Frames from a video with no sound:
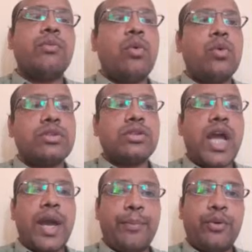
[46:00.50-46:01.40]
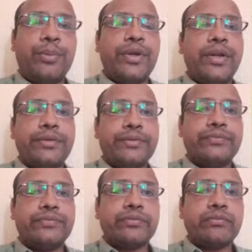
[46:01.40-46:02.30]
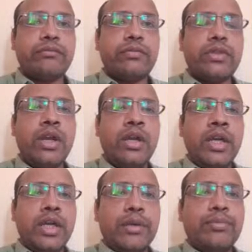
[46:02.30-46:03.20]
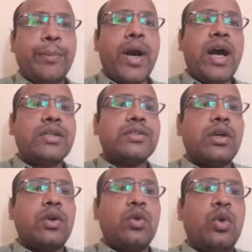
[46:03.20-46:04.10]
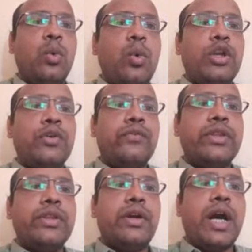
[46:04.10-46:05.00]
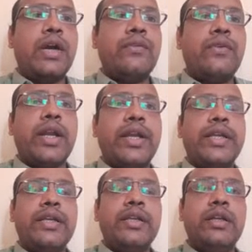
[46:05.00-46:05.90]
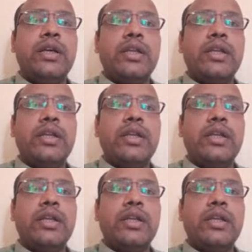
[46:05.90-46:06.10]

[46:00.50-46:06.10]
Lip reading: is most appropriate. If the parts are low volume with the high variety,